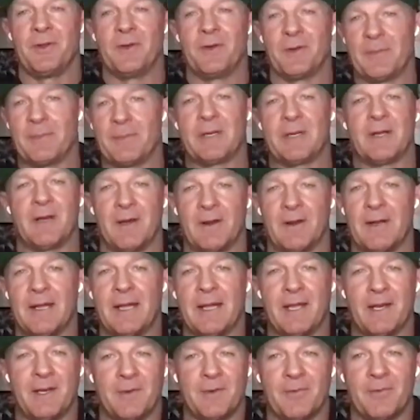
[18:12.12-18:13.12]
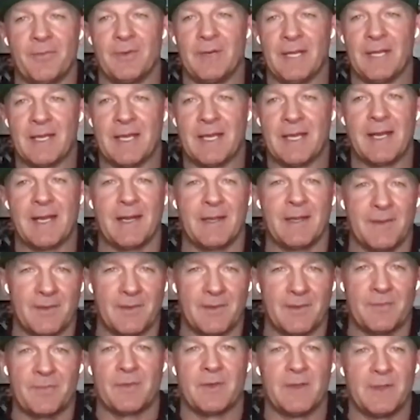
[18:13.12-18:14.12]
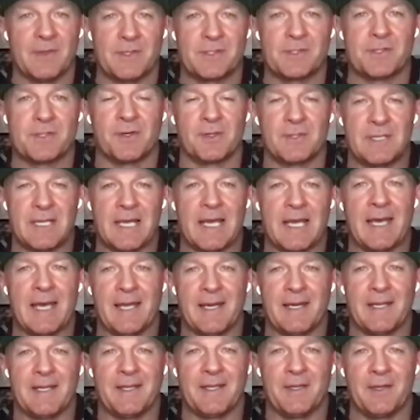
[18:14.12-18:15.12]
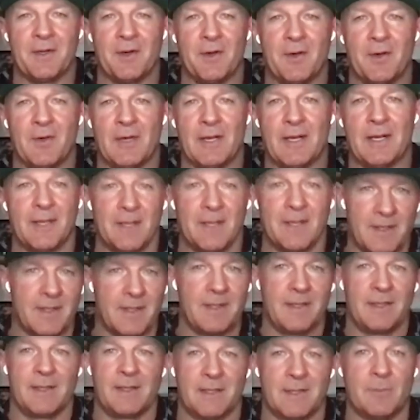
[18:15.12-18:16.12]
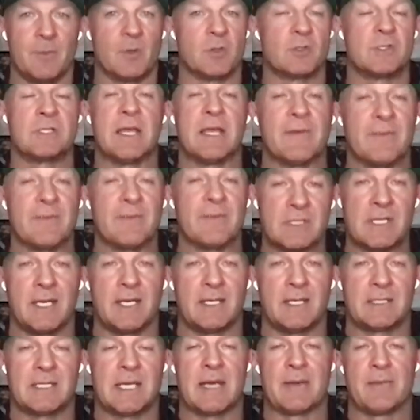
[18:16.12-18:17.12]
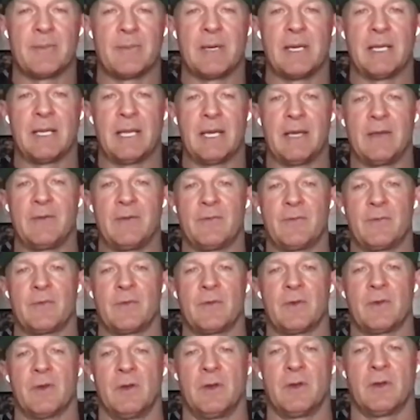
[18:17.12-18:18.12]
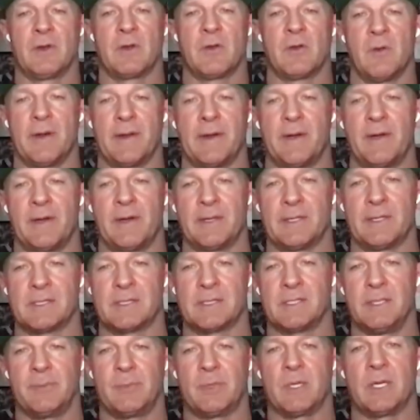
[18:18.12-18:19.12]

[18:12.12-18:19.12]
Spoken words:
like my daughter had to kind of insert that, at the most devastating time in my life, quite honestly.